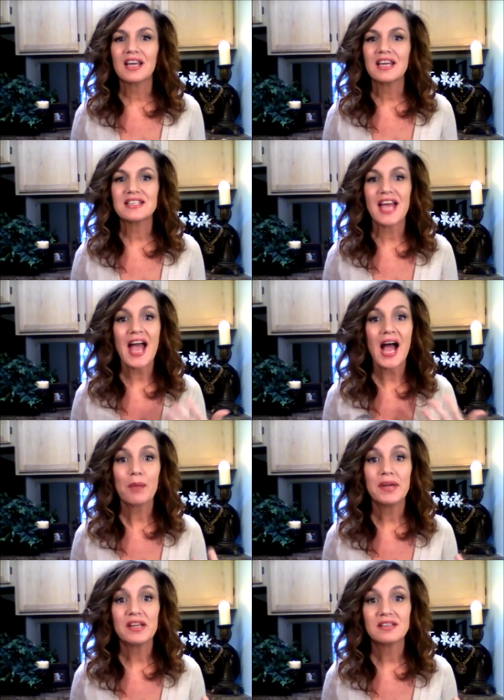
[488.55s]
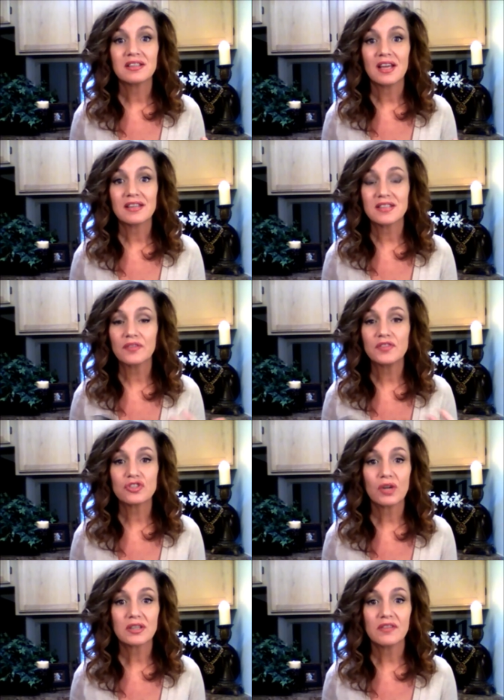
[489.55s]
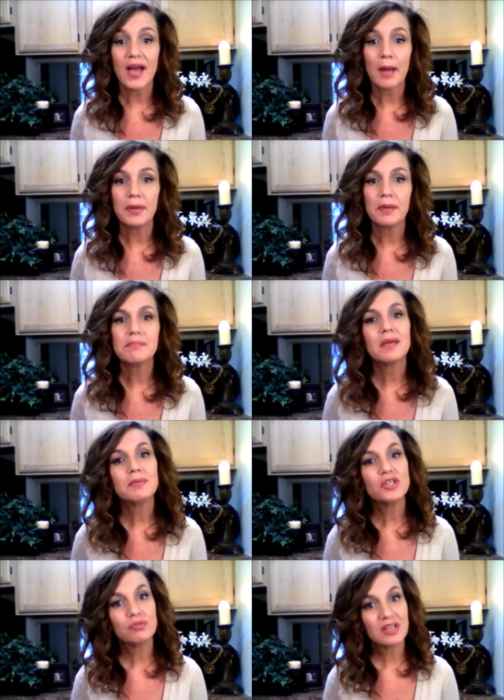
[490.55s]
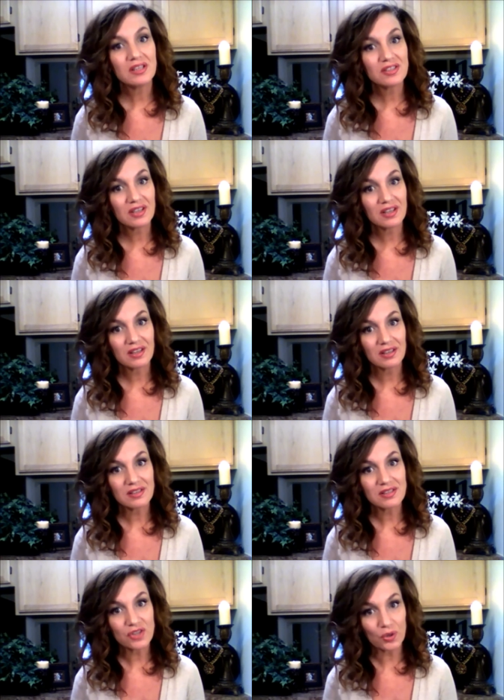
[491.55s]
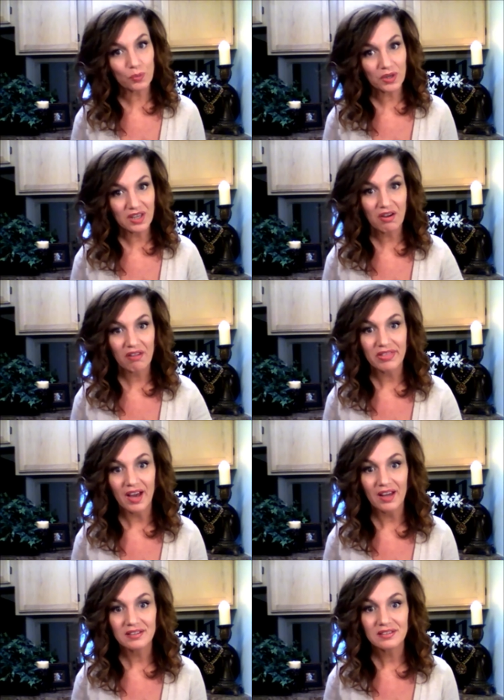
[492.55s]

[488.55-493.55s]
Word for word: is a habit, a self-destructive habit, maybe you need to start working on that.